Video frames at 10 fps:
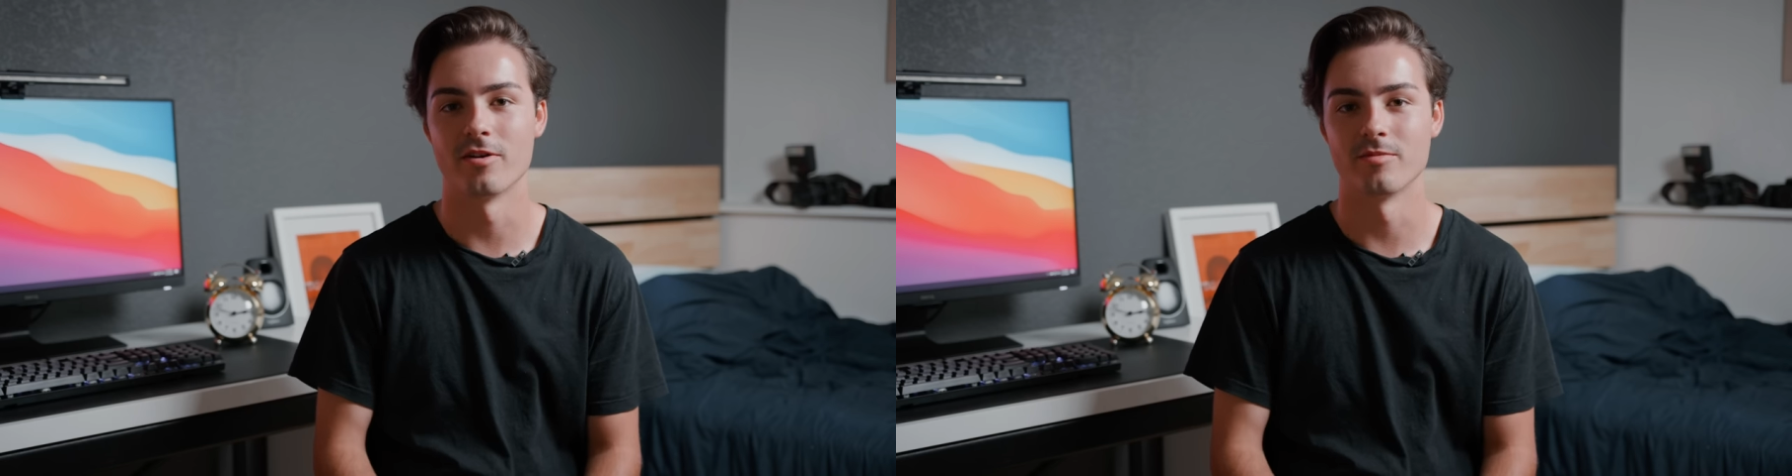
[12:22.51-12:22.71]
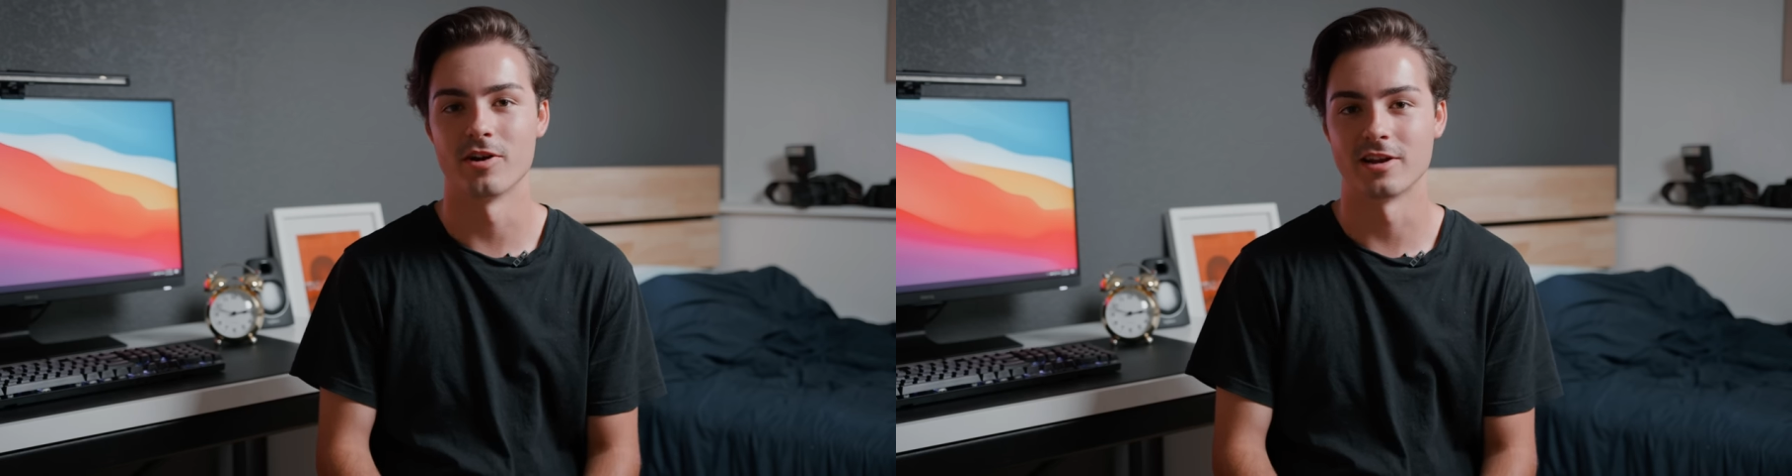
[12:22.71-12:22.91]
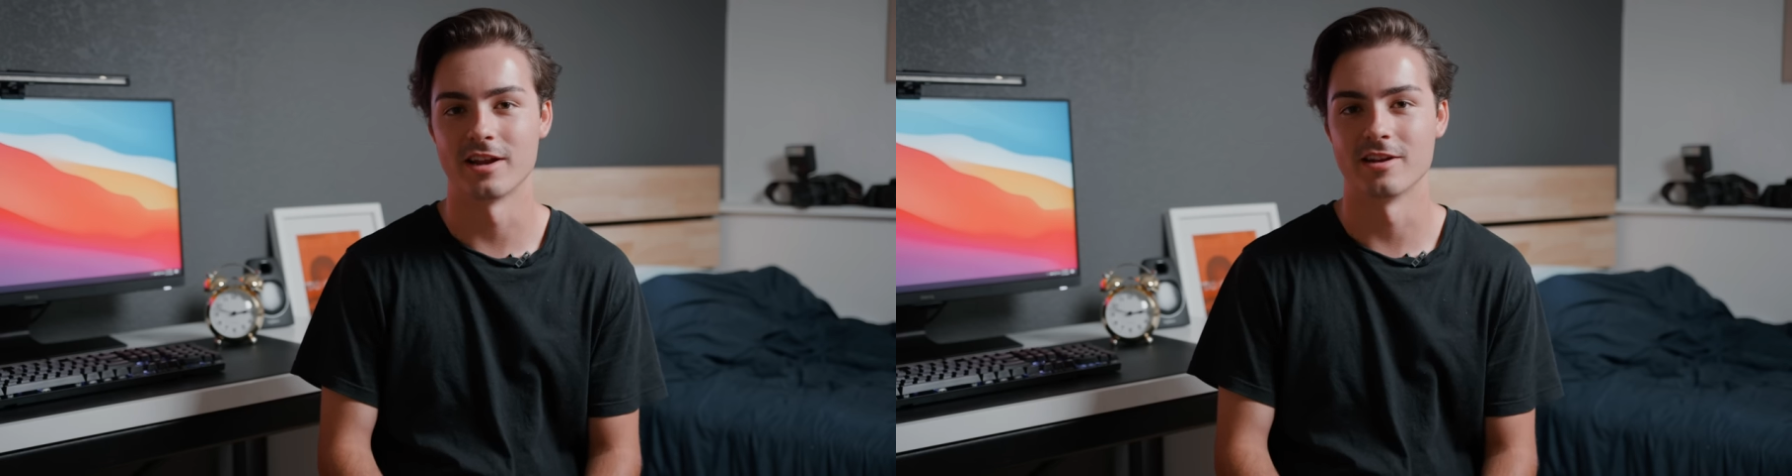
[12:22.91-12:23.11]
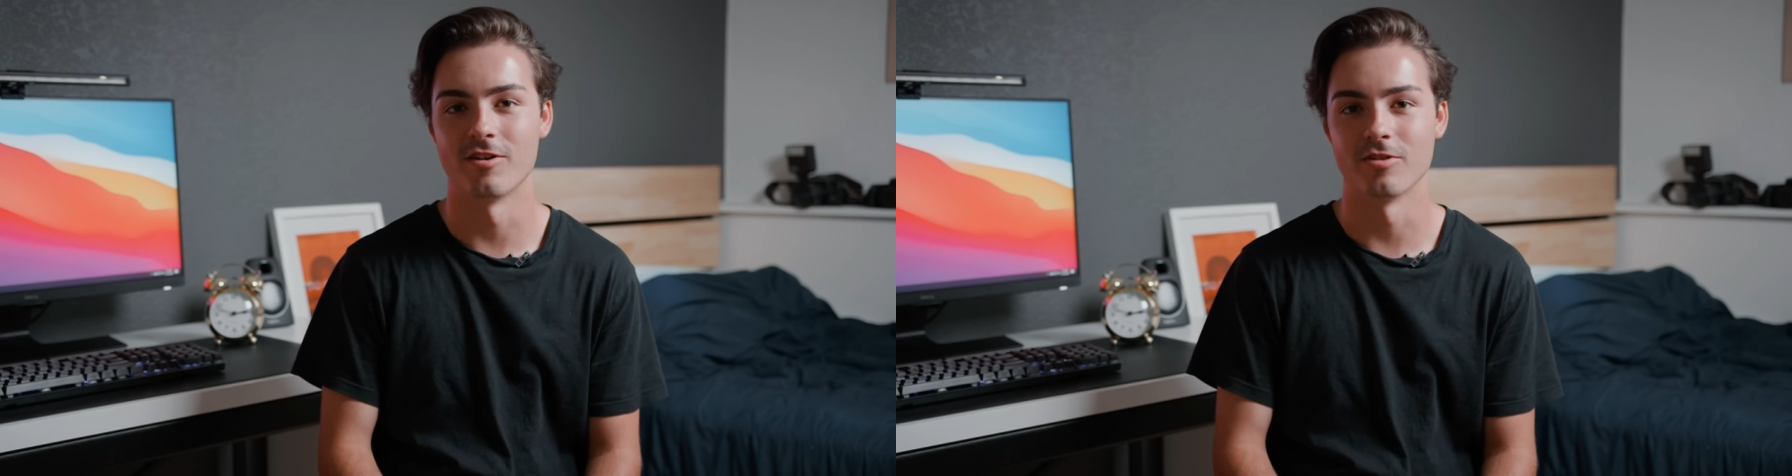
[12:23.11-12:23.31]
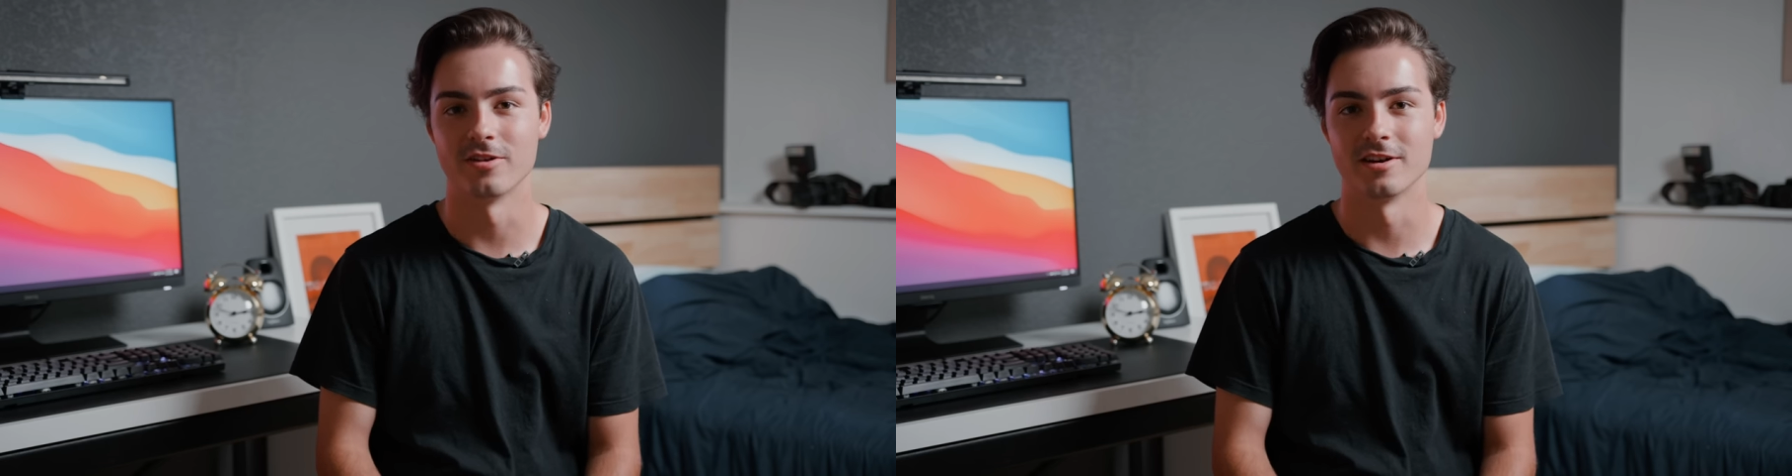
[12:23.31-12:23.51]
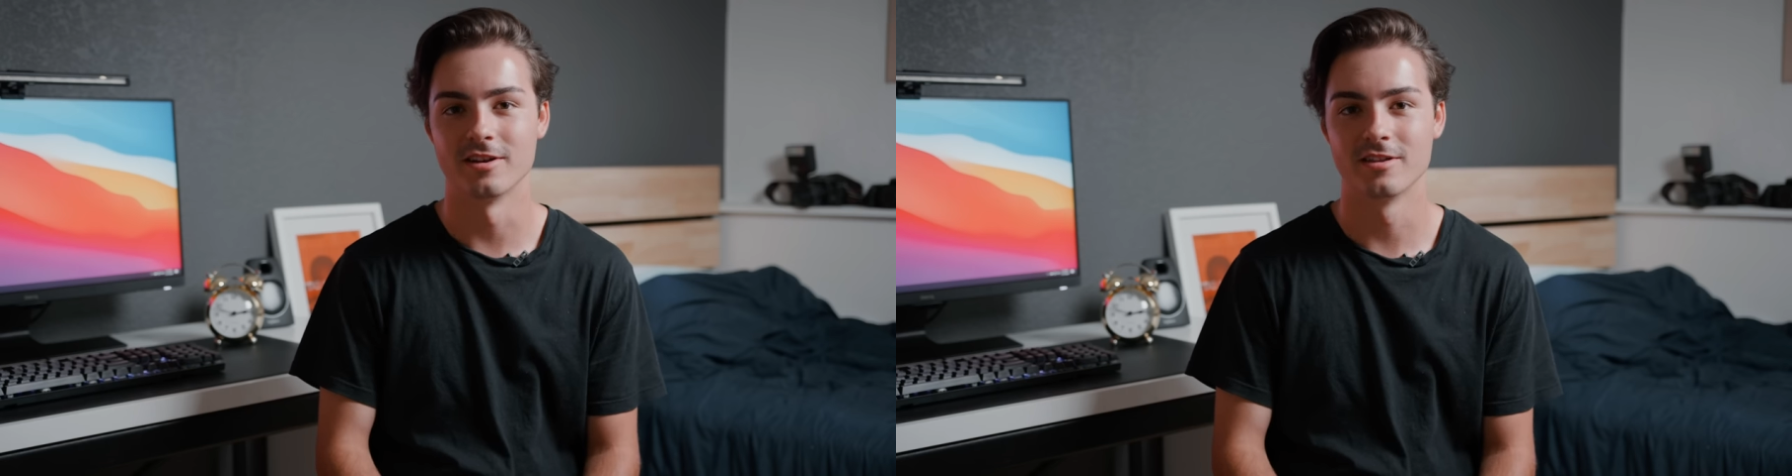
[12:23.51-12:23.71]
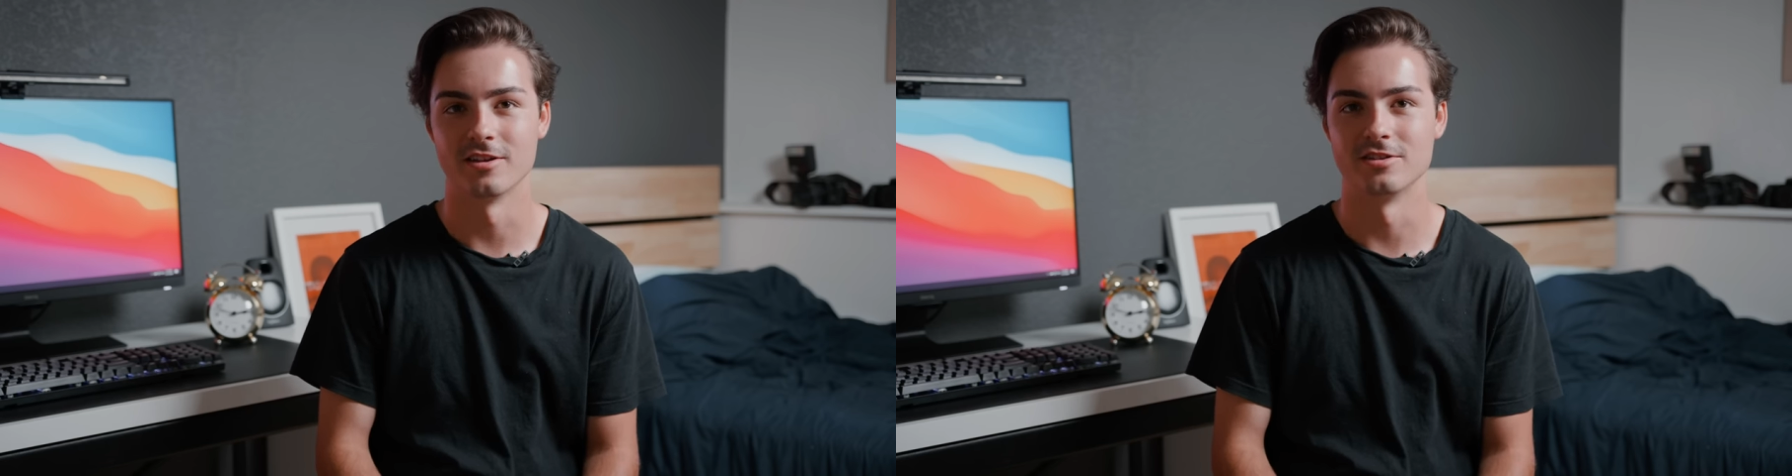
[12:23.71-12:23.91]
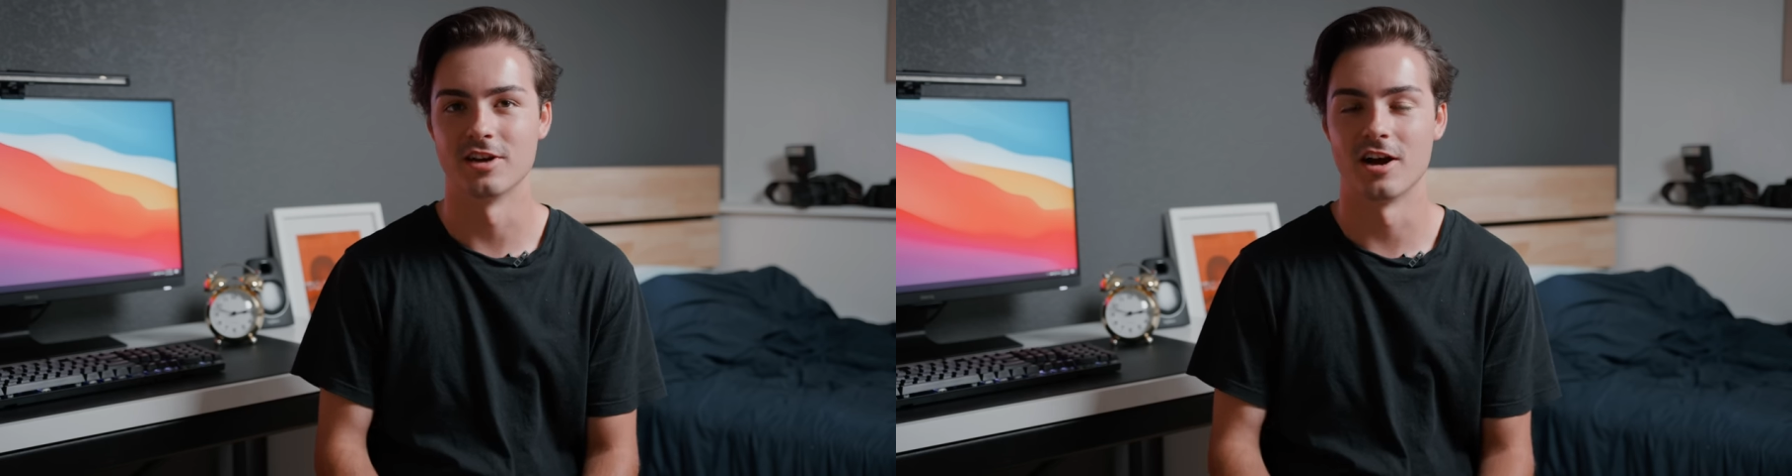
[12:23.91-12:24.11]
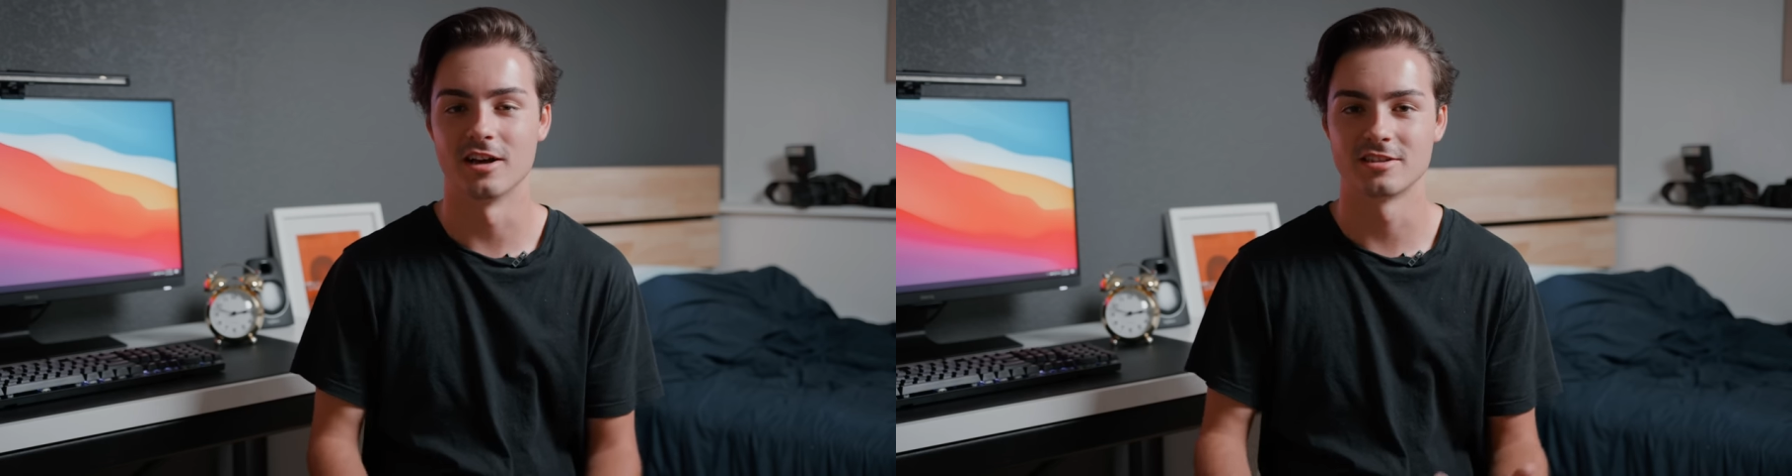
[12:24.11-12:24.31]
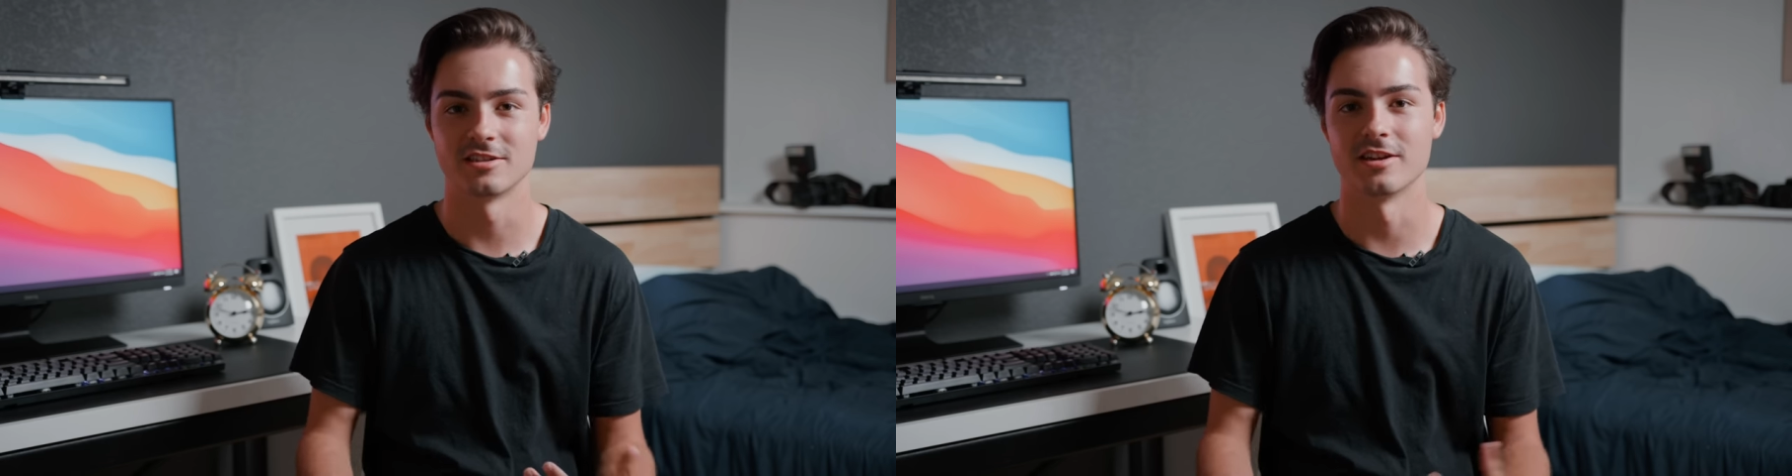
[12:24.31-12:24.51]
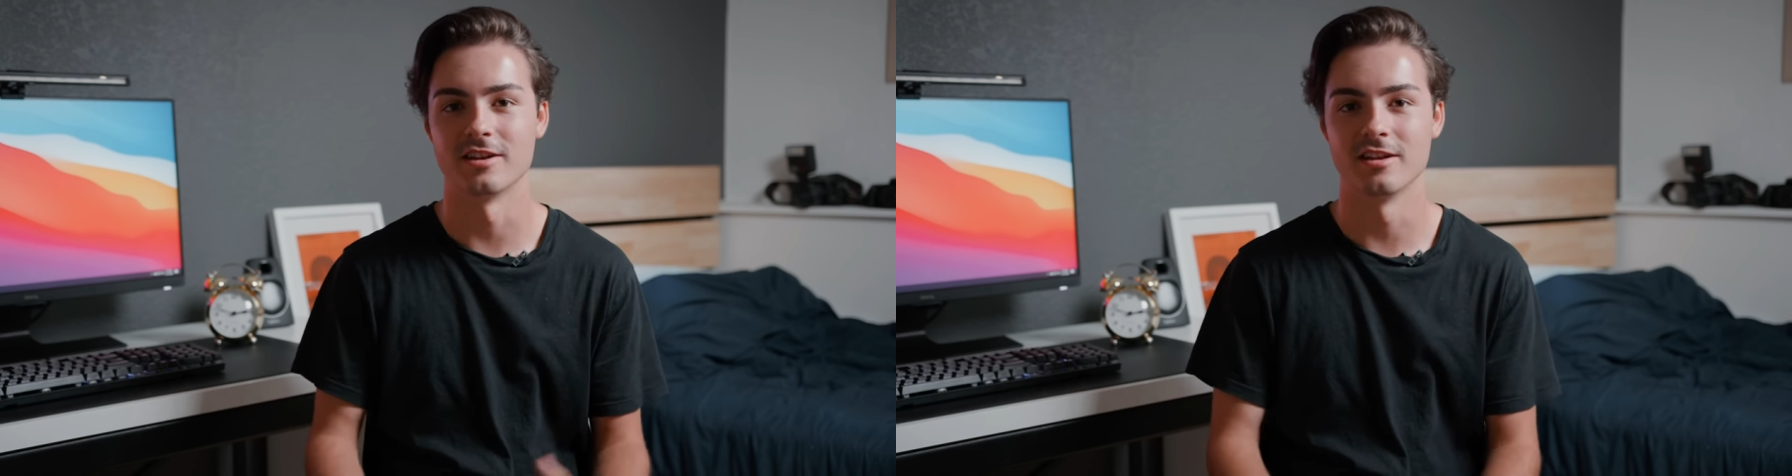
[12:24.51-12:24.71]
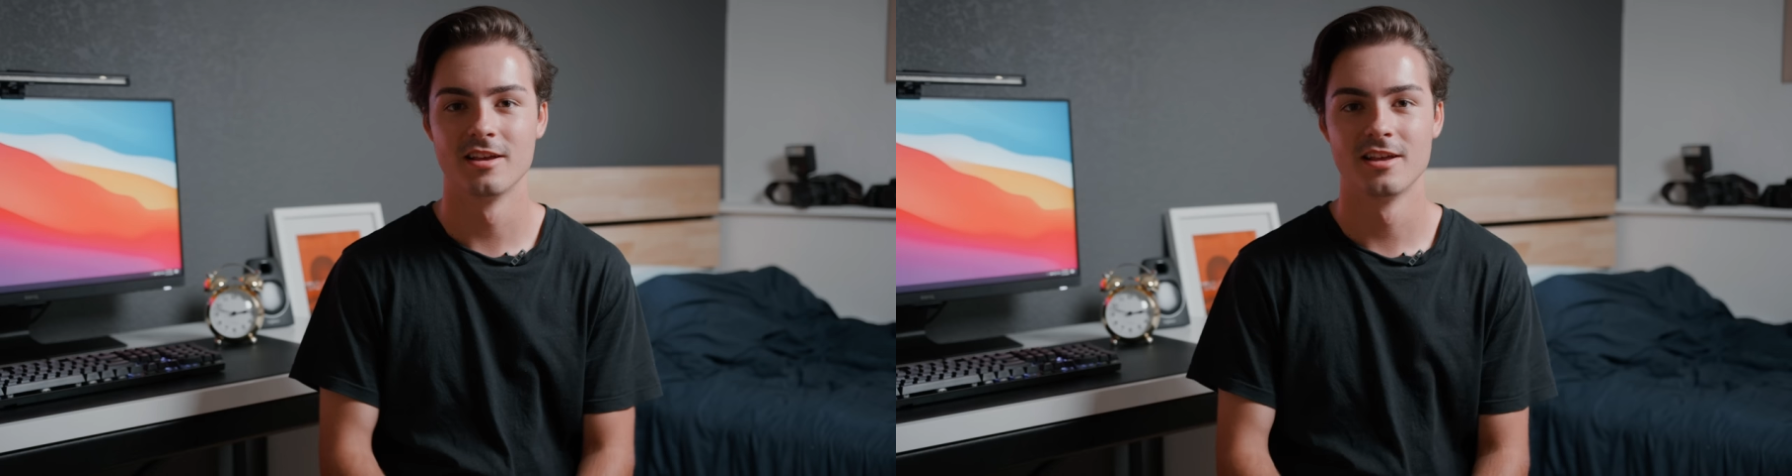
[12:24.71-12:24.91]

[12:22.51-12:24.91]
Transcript: I'm not getting all the, the dust and